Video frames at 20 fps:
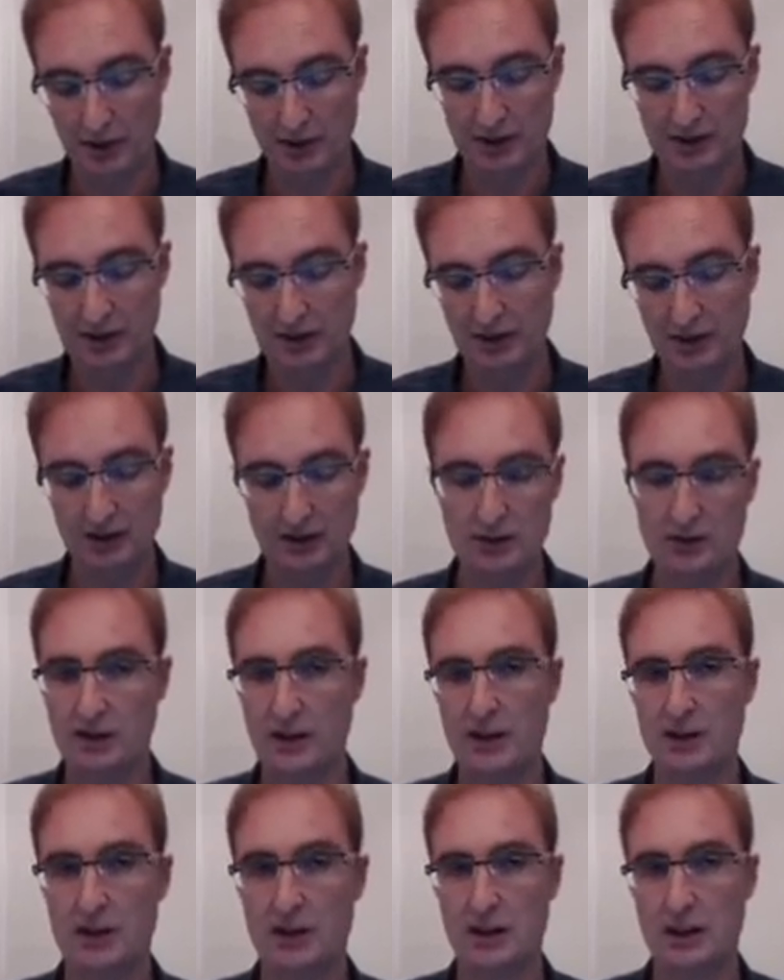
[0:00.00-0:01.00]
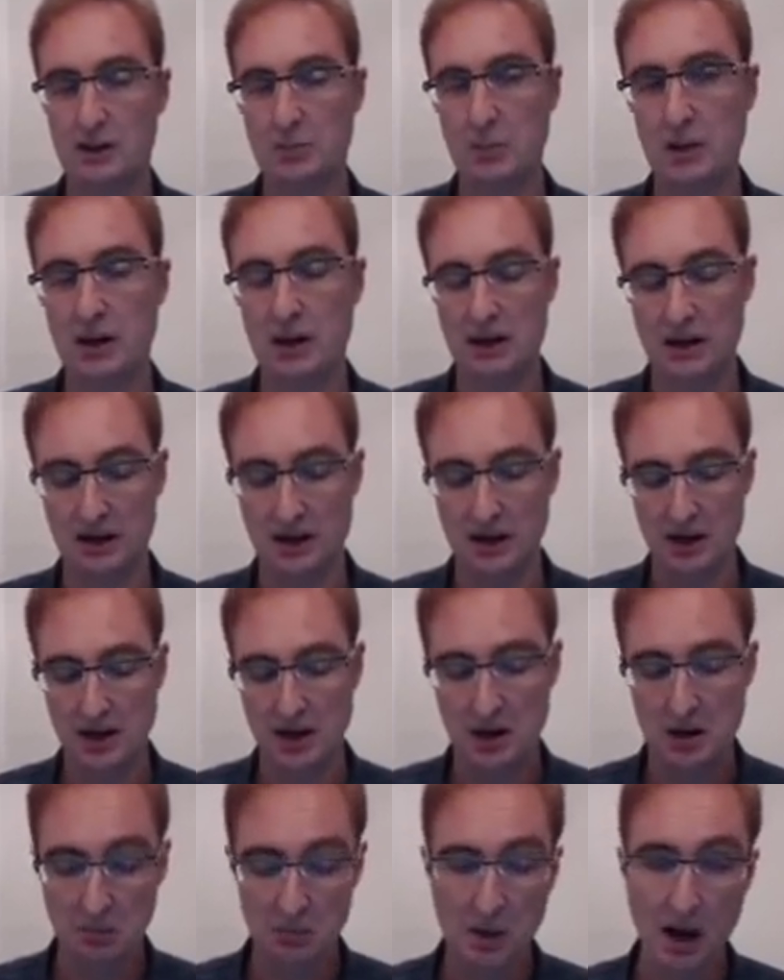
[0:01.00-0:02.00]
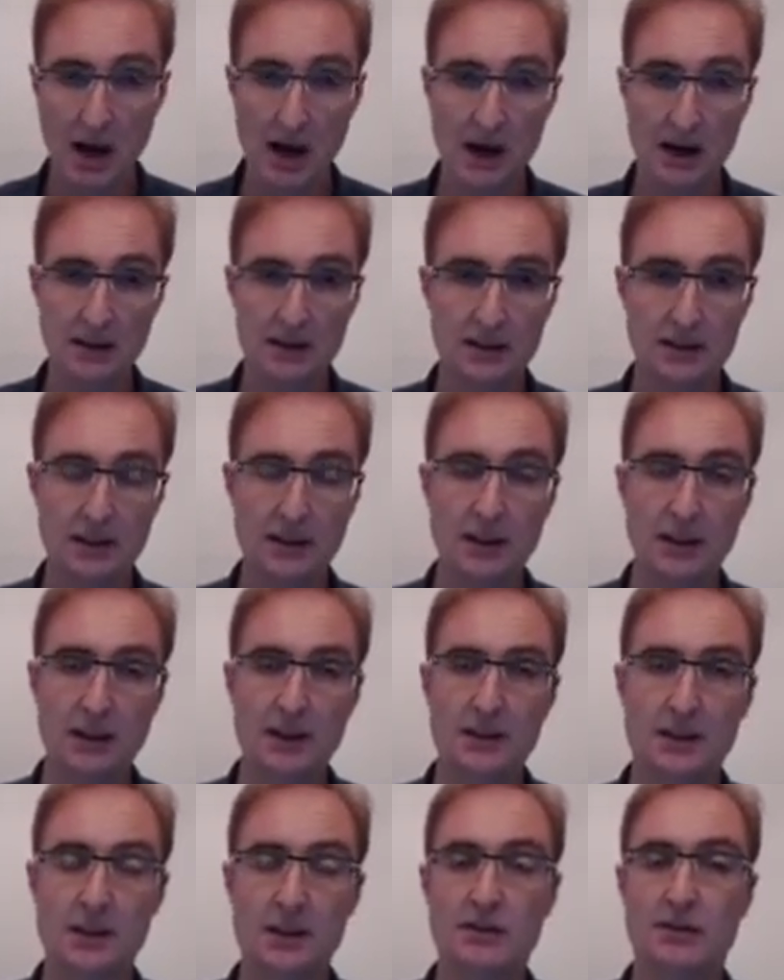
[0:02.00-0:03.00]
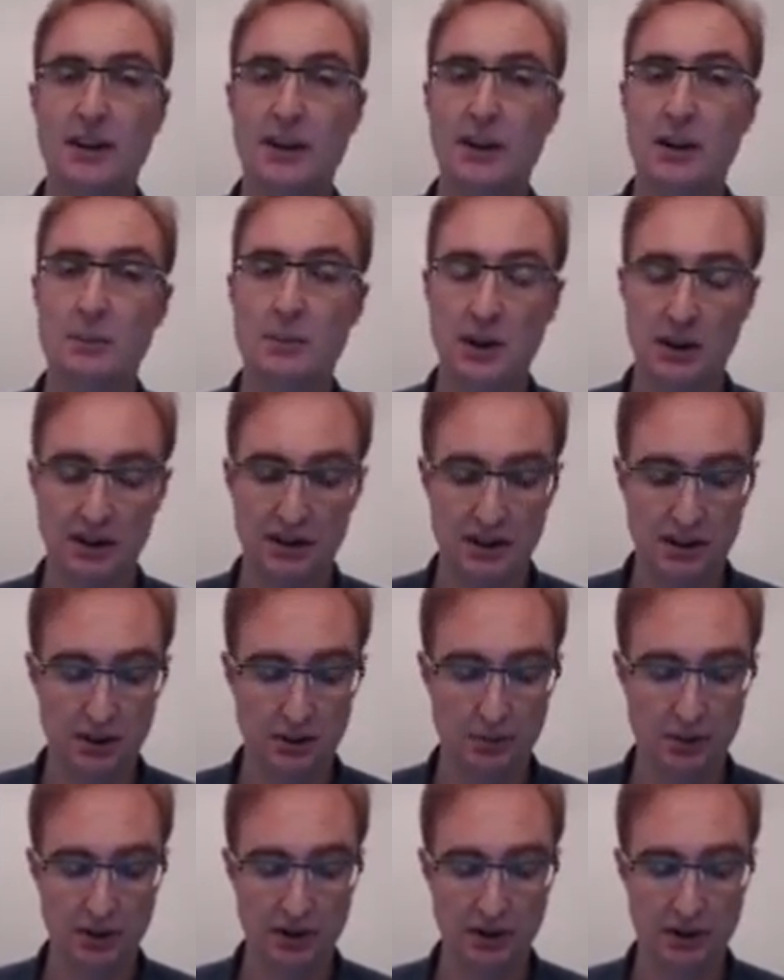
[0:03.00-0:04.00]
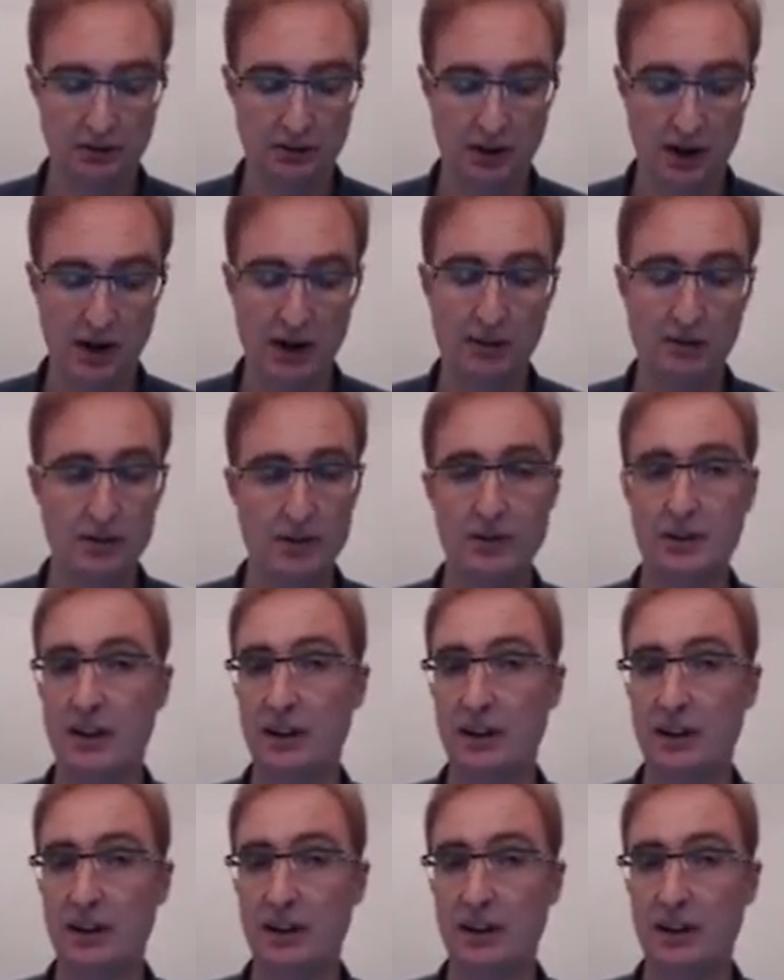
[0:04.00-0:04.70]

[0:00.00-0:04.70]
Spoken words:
we could send it straight to the speaker. But there's variability when it arrives.